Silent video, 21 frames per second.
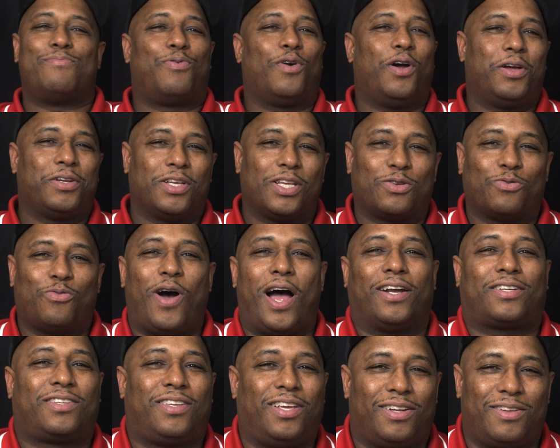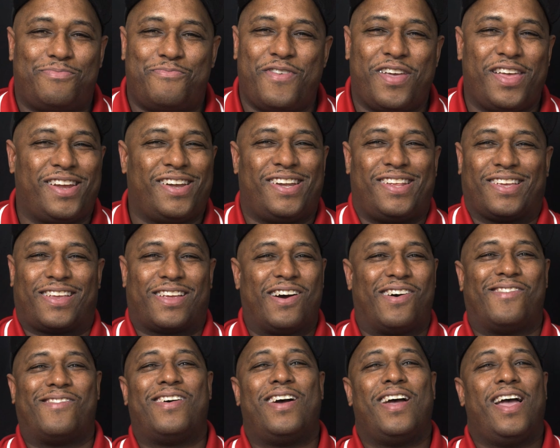and bro just watched it a minute
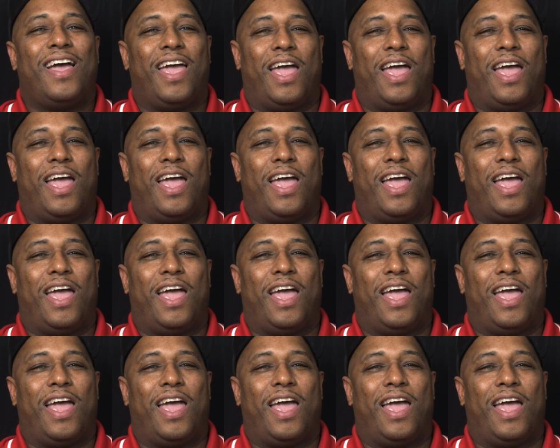ago,